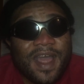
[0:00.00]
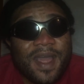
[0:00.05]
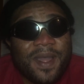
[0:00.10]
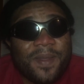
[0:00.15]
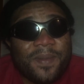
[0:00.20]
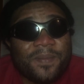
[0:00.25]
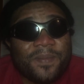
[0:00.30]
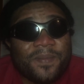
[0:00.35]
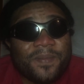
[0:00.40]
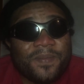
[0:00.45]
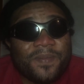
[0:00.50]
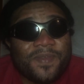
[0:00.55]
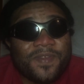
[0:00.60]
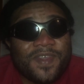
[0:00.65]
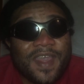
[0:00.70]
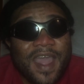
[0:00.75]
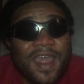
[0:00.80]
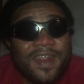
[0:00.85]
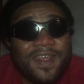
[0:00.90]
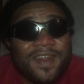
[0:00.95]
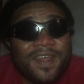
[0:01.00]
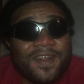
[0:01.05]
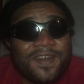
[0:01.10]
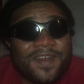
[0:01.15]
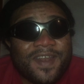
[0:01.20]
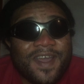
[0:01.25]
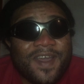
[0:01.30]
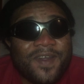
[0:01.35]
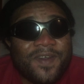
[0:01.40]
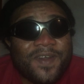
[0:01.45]
I'm signing
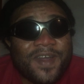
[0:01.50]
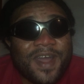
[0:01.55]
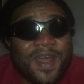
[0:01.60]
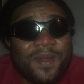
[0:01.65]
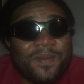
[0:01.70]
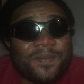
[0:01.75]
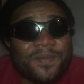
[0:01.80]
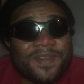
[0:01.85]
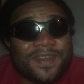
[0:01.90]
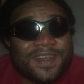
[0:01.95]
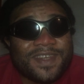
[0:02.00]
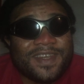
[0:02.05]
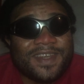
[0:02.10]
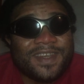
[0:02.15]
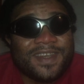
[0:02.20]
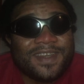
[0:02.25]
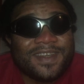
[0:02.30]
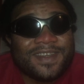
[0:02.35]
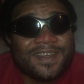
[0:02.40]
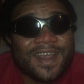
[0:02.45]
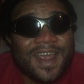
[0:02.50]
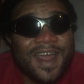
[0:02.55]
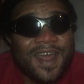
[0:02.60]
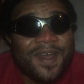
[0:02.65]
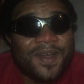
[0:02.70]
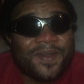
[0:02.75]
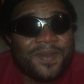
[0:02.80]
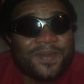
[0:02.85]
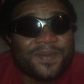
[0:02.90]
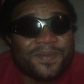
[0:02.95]
out now. I'm Chi.
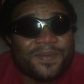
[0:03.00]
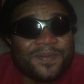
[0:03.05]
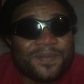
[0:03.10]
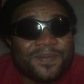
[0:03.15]
Ciao.